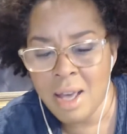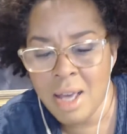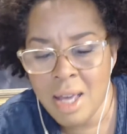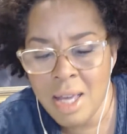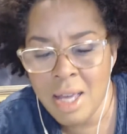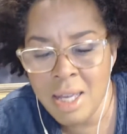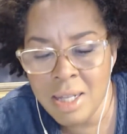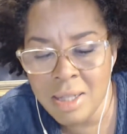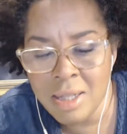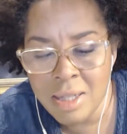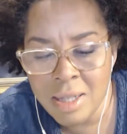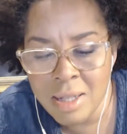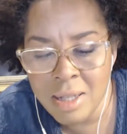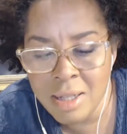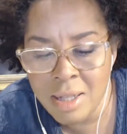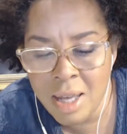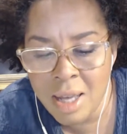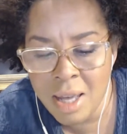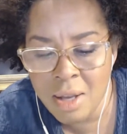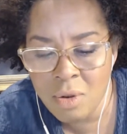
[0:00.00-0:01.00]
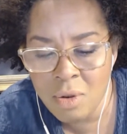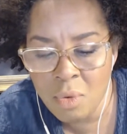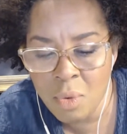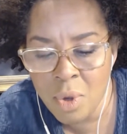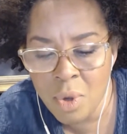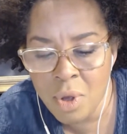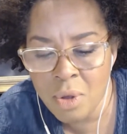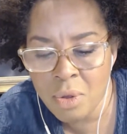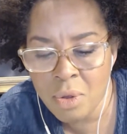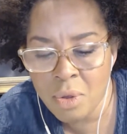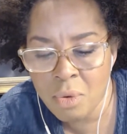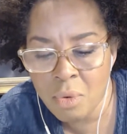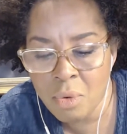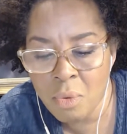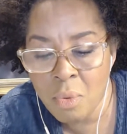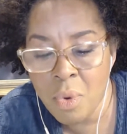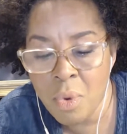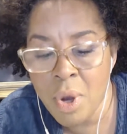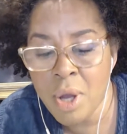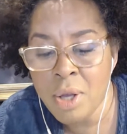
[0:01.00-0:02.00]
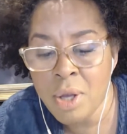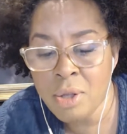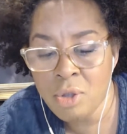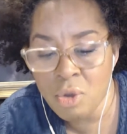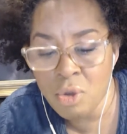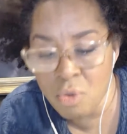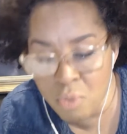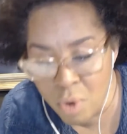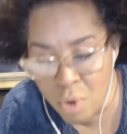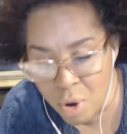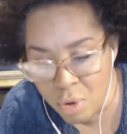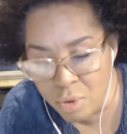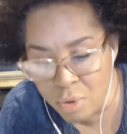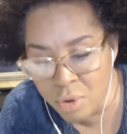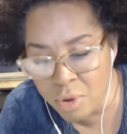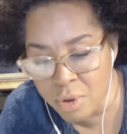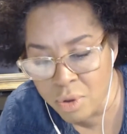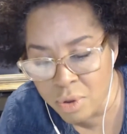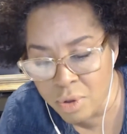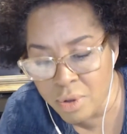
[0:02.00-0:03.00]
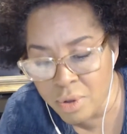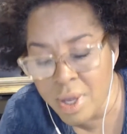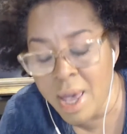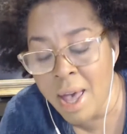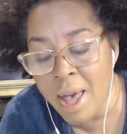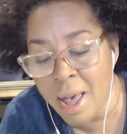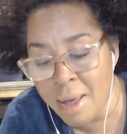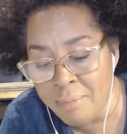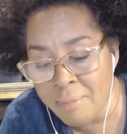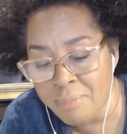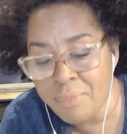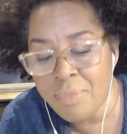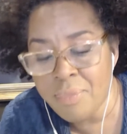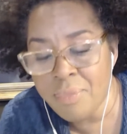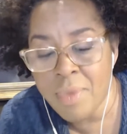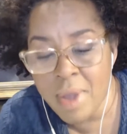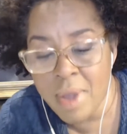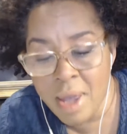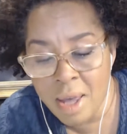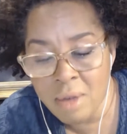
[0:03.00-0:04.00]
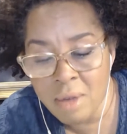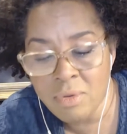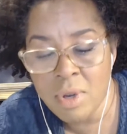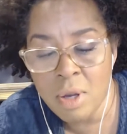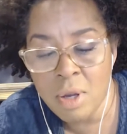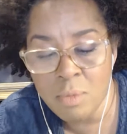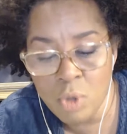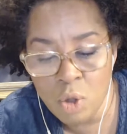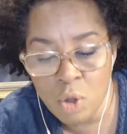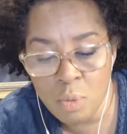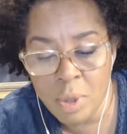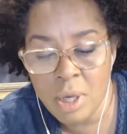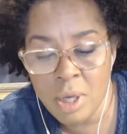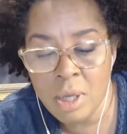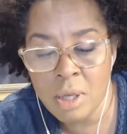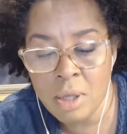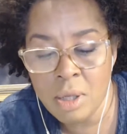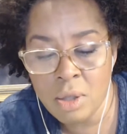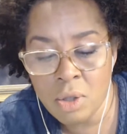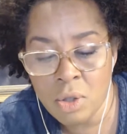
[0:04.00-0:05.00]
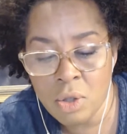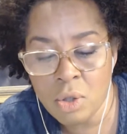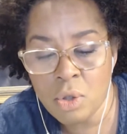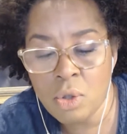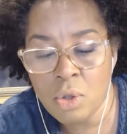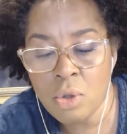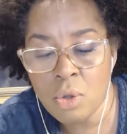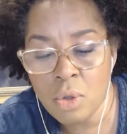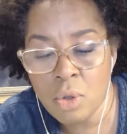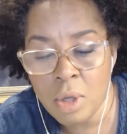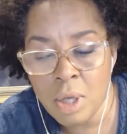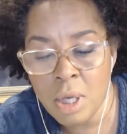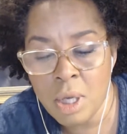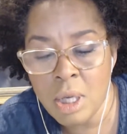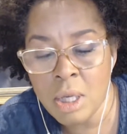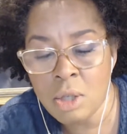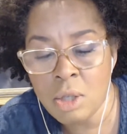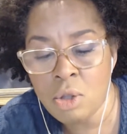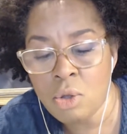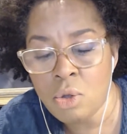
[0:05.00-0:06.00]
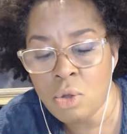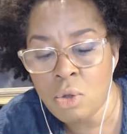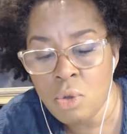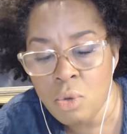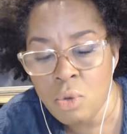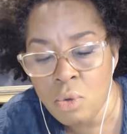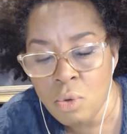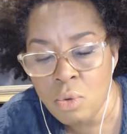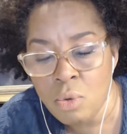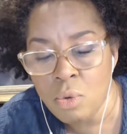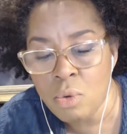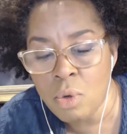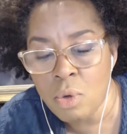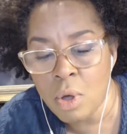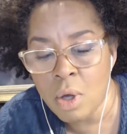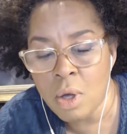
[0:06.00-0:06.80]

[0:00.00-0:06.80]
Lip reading: He is content with where his growth, have come to, but he is too